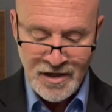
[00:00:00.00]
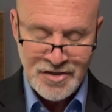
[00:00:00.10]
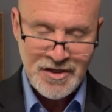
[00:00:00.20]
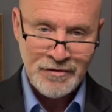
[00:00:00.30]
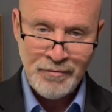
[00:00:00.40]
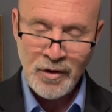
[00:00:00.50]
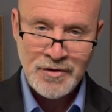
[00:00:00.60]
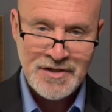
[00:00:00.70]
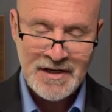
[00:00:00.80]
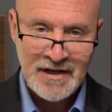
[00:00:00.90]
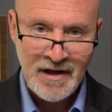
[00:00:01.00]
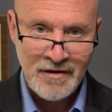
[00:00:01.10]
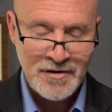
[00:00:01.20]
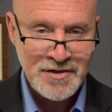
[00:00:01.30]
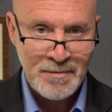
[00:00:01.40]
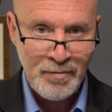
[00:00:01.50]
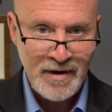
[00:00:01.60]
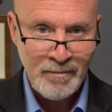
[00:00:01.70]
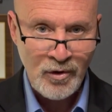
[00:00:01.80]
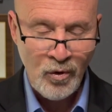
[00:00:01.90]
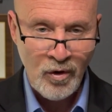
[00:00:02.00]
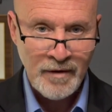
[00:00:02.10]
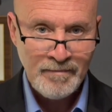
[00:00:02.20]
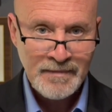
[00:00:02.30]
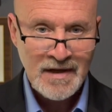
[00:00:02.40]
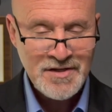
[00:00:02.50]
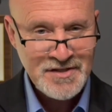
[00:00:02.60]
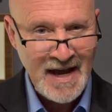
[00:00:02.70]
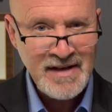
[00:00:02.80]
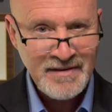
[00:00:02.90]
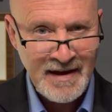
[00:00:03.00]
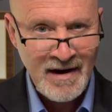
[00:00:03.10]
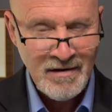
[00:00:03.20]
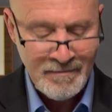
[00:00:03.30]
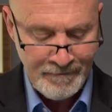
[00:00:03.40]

She throws in another Supreme Court cite there.